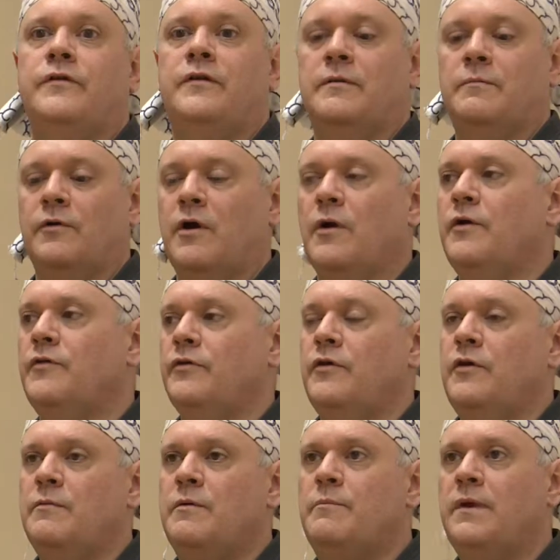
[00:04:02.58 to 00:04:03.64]
them grow as a
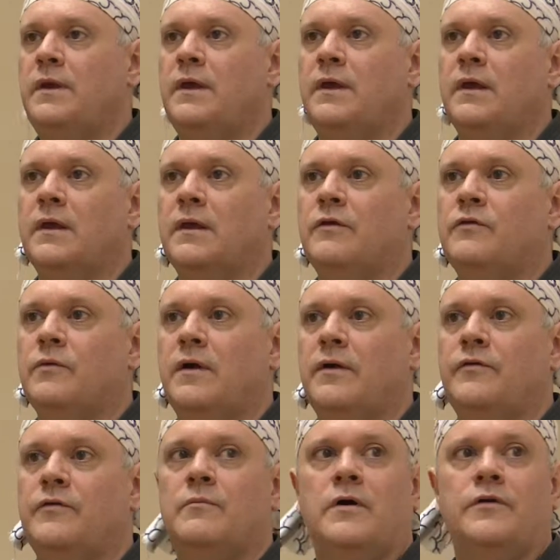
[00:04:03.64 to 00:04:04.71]
human being as
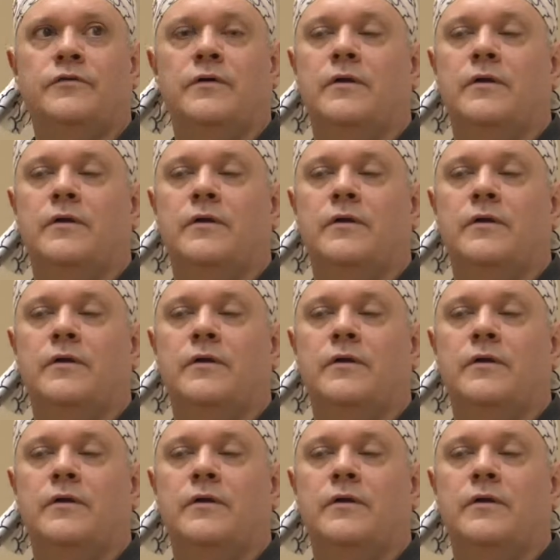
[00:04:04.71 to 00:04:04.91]
well as a martial